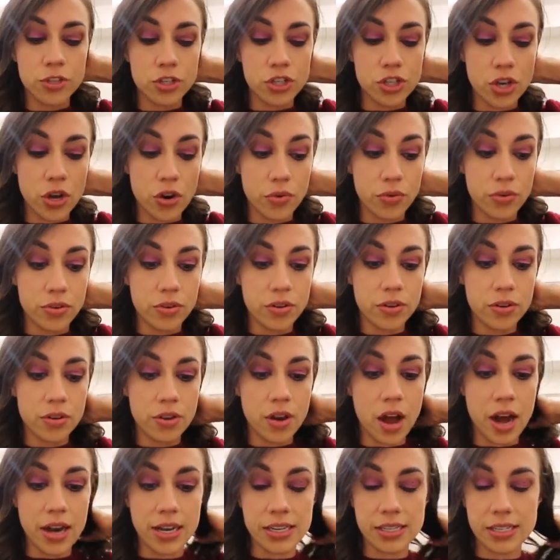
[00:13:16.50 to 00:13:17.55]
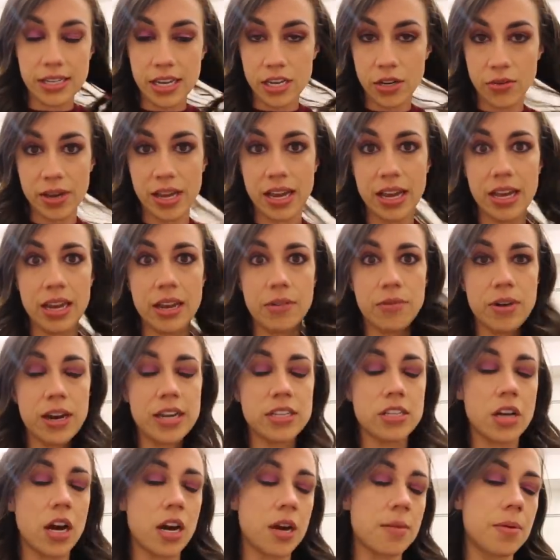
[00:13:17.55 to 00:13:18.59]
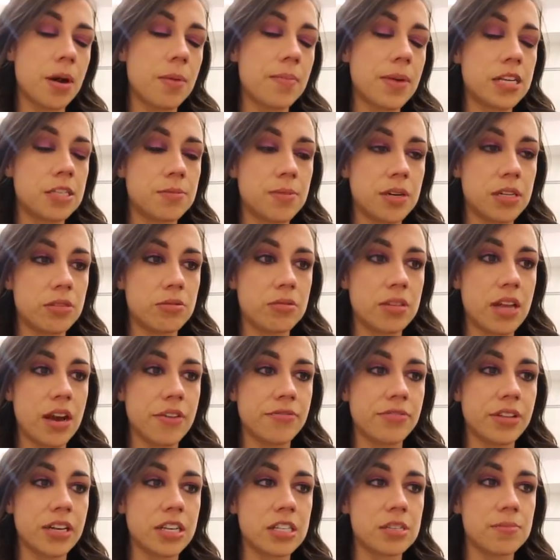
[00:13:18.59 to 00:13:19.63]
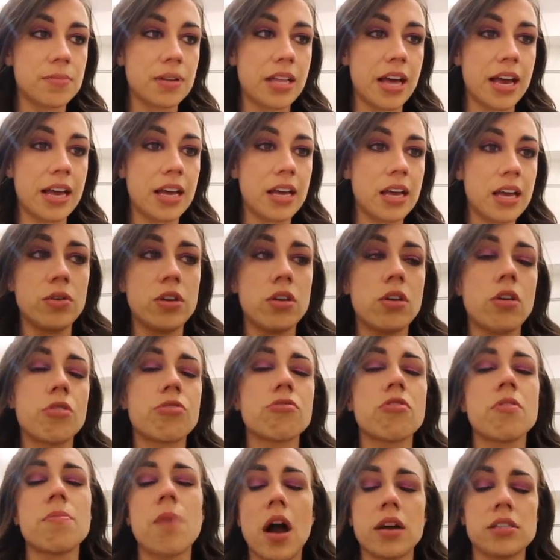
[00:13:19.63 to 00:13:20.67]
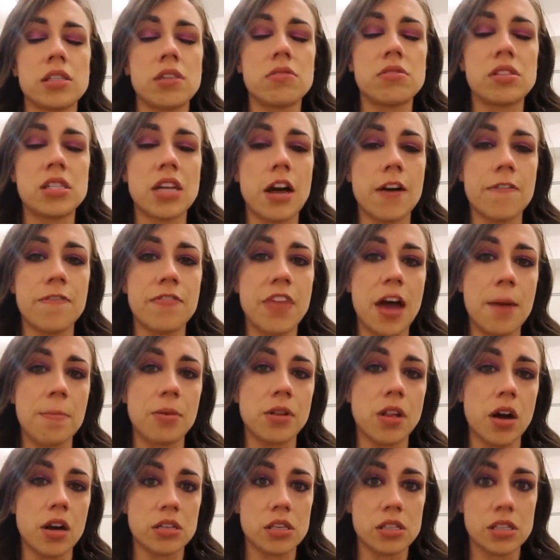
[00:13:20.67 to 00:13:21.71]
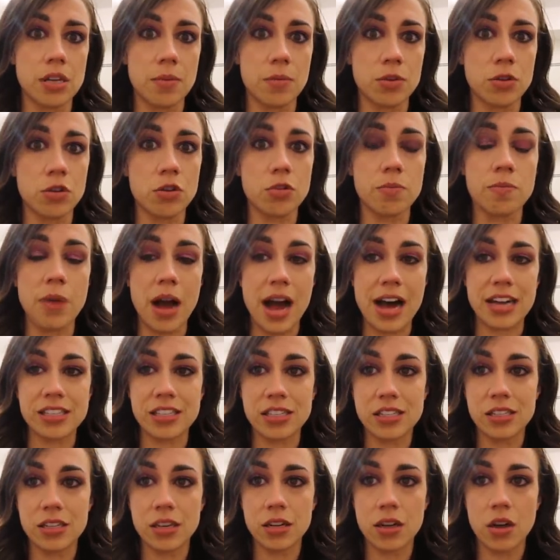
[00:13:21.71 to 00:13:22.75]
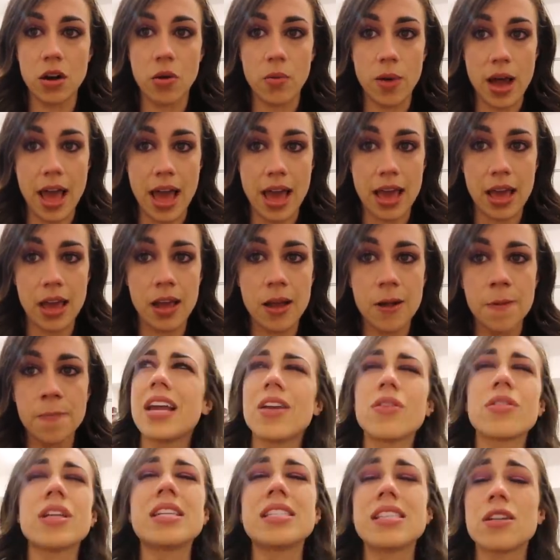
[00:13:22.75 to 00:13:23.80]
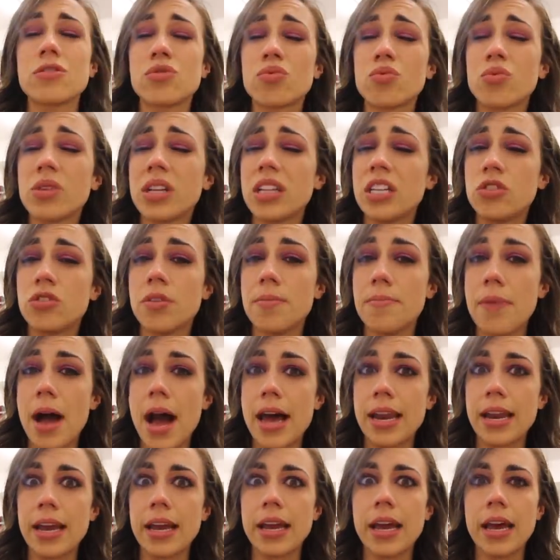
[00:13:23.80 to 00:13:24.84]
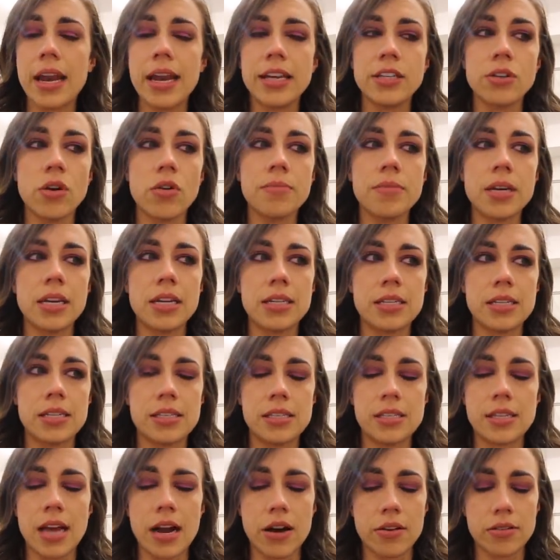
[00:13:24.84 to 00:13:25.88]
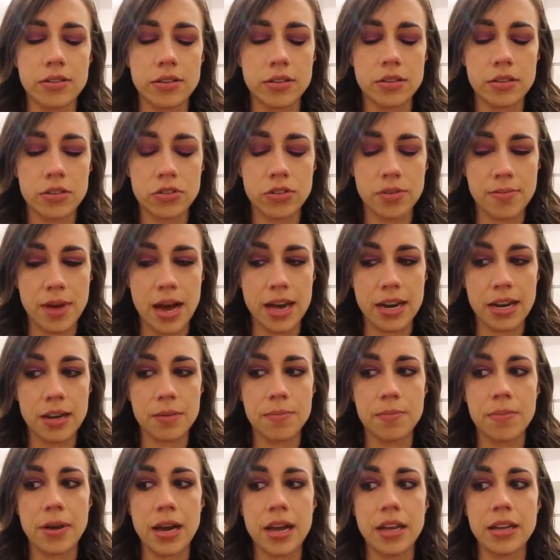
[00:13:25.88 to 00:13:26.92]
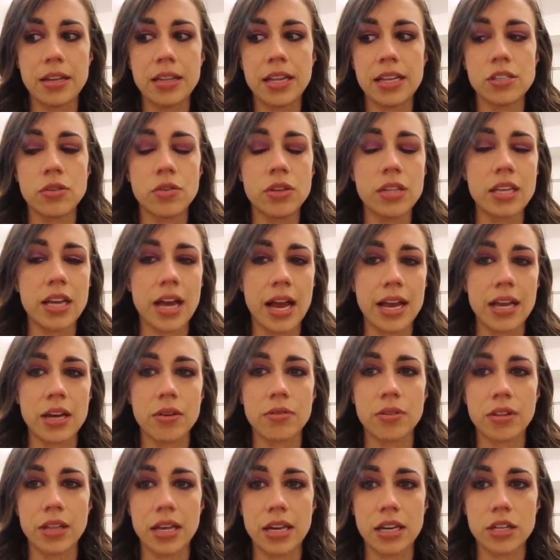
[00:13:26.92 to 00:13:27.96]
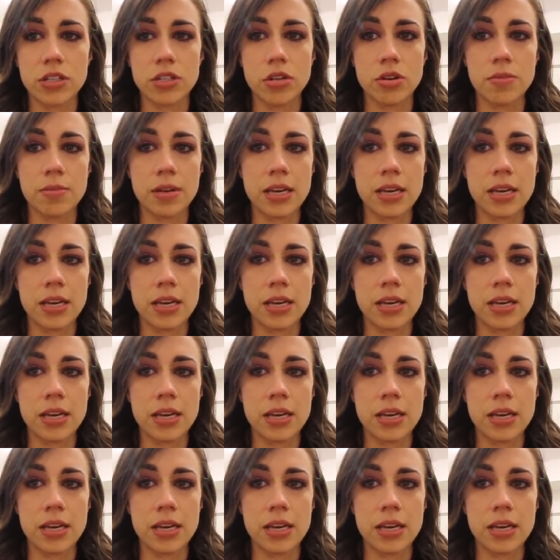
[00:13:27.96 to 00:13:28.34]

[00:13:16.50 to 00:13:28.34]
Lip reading: the show not continuing and then when I talk about my experience with Netflix, but like when you go through a box of stuff that belonged to someone who passed away. I know that sounds really dramatic and I don't mean it to sound dramatic, but that's the only thing I can relate it to